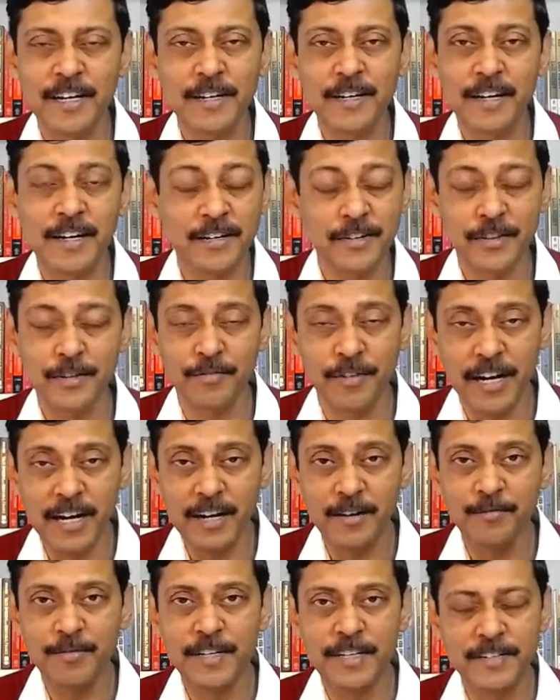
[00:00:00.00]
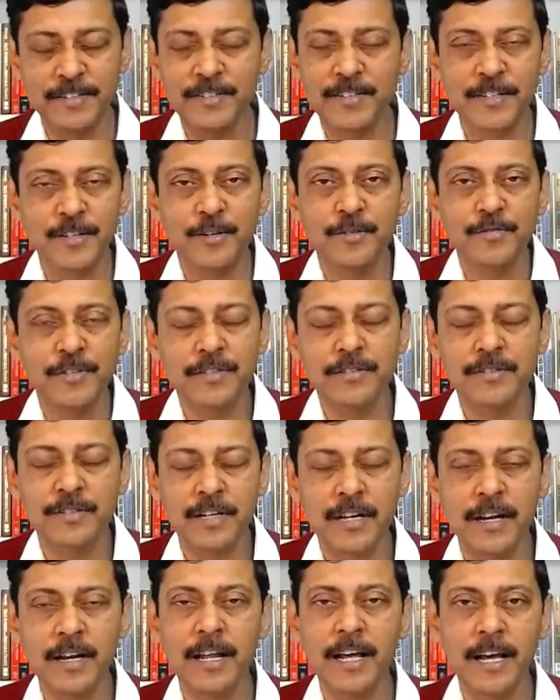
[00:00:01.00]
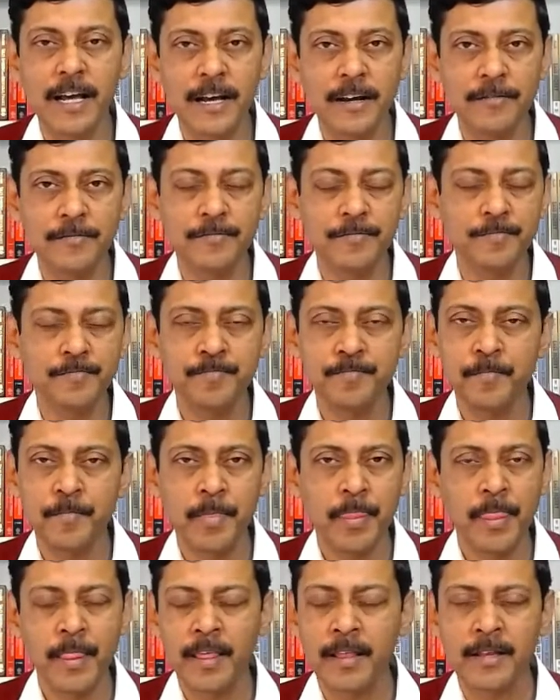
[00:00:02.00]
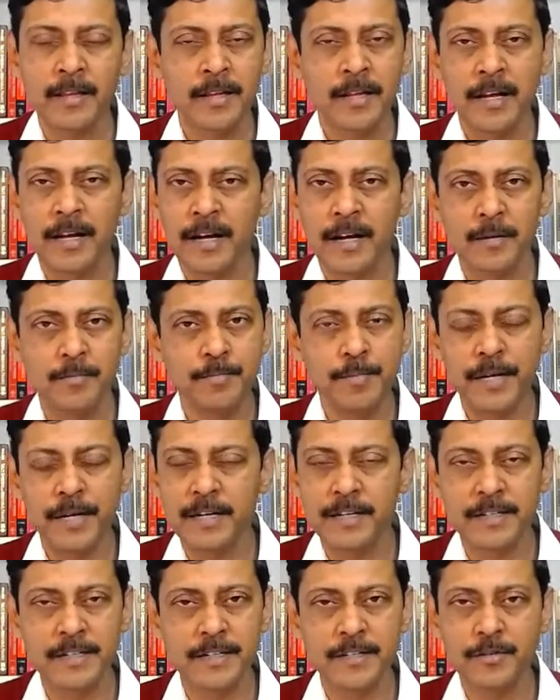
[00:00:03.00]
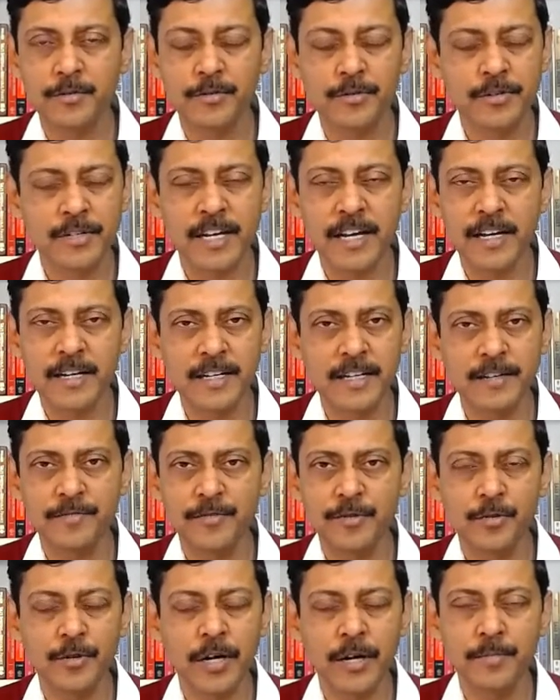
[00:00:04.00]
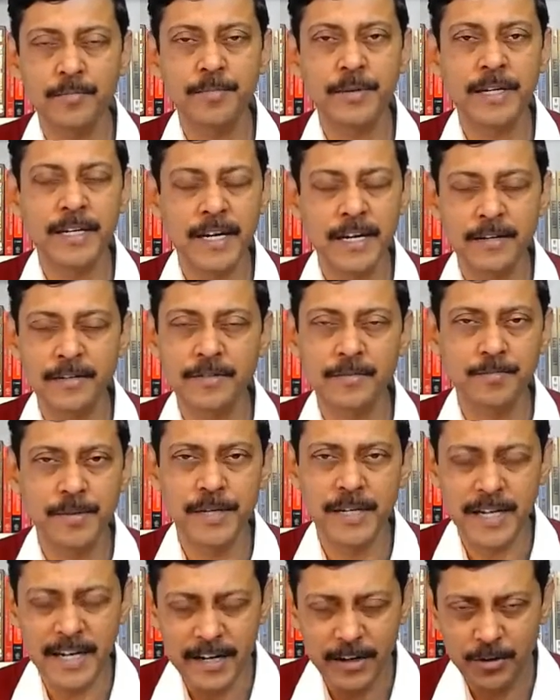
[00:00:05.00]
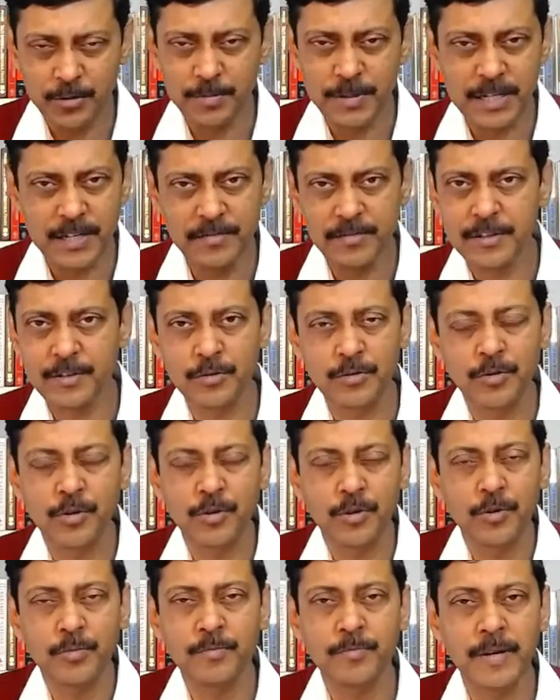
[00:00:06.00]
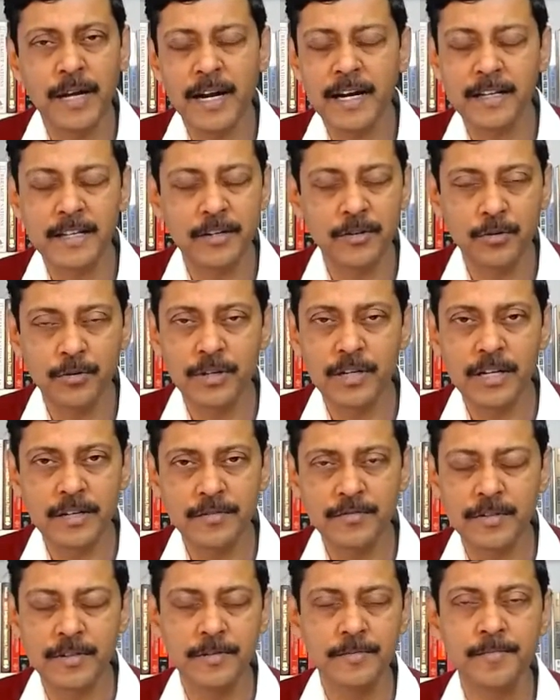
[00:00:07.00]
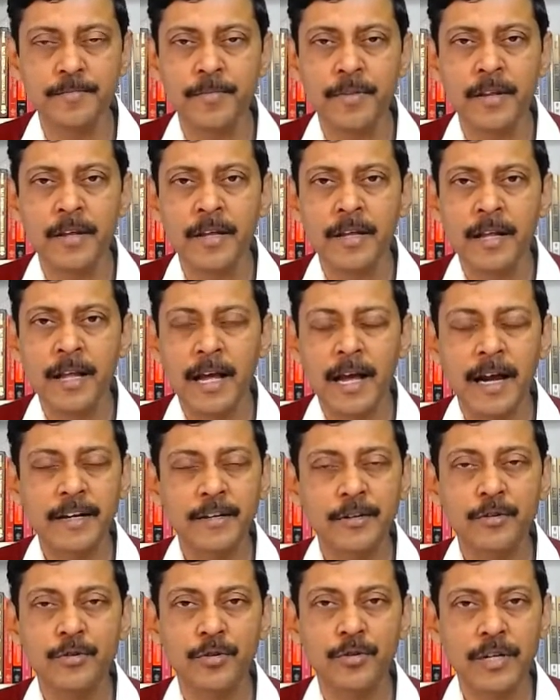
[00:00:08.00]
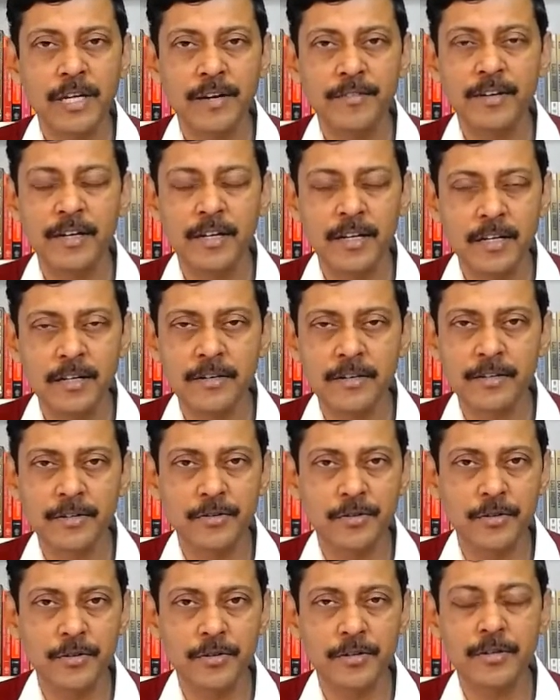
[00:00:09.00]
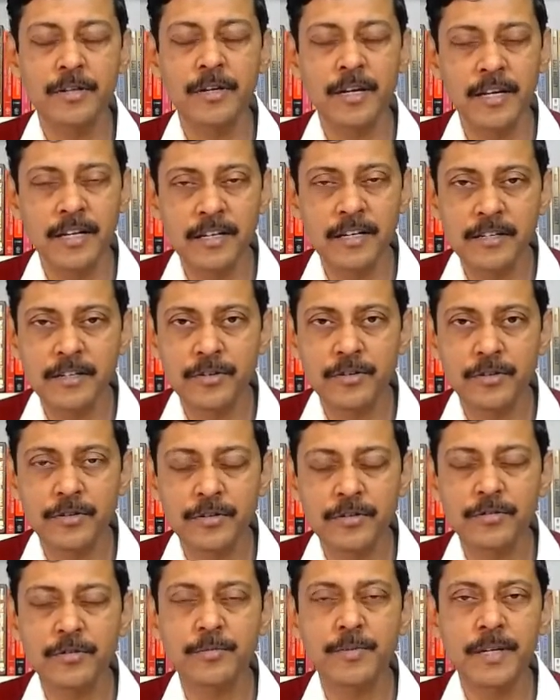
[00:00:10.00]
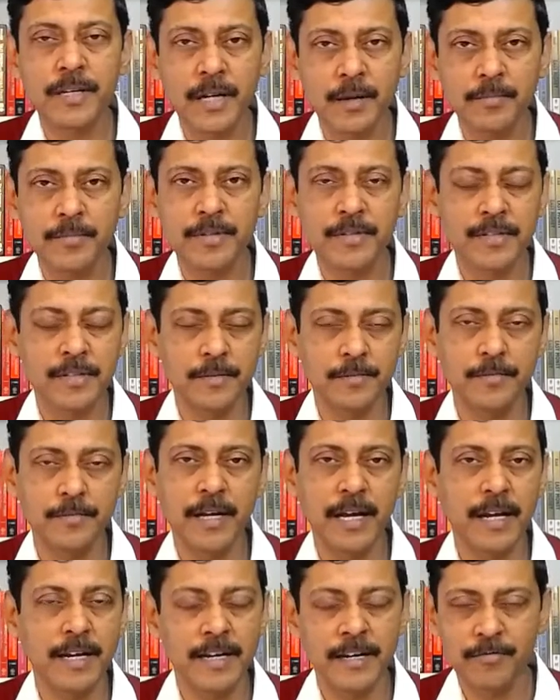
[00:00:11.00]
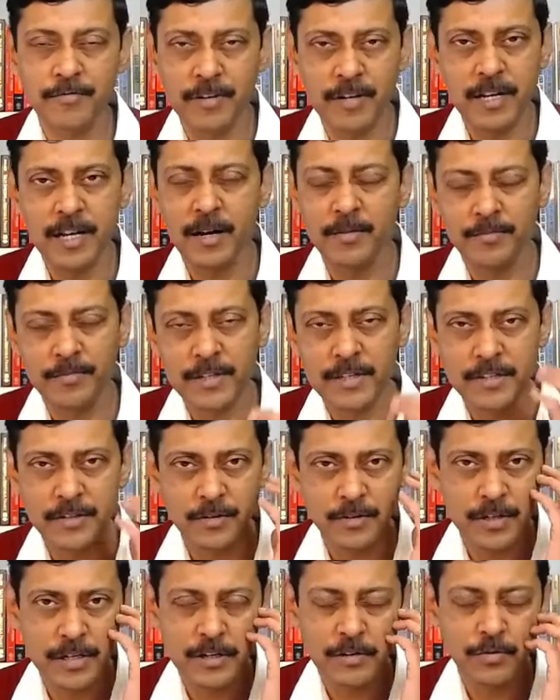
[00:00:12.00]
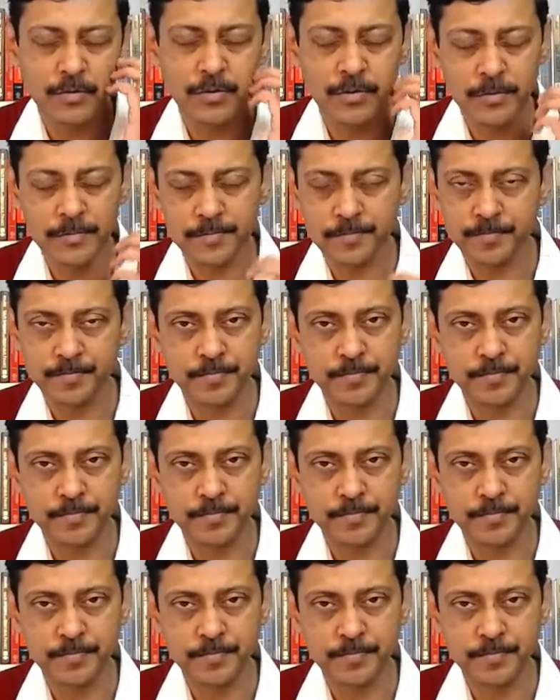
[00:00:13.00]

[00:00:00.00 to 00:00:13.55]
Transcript: it is the wild west. We still have builders who try and give you pretend to be giving you home, and they don't deliver, and you don't have a legal recourse. The legal recourse could be cumbersome, and it will come with its own